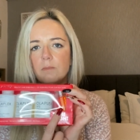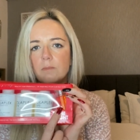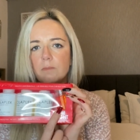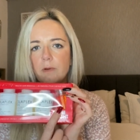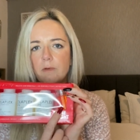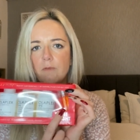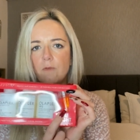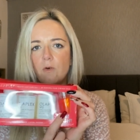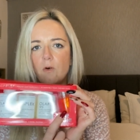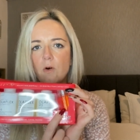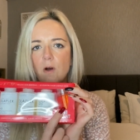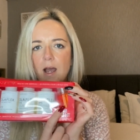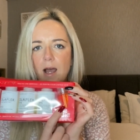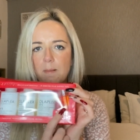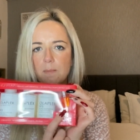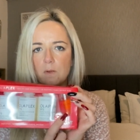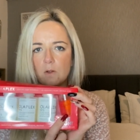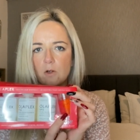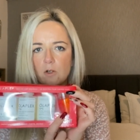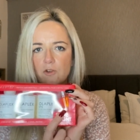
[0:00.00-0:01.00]
before I
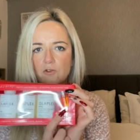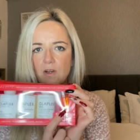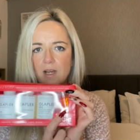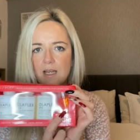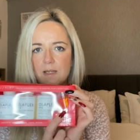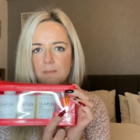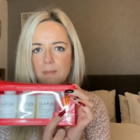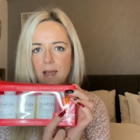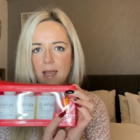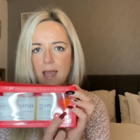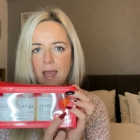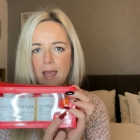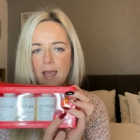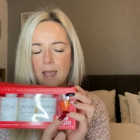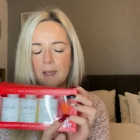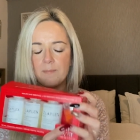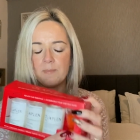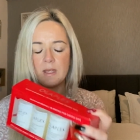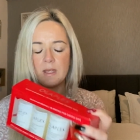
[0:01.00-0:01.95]
blow dried my hair.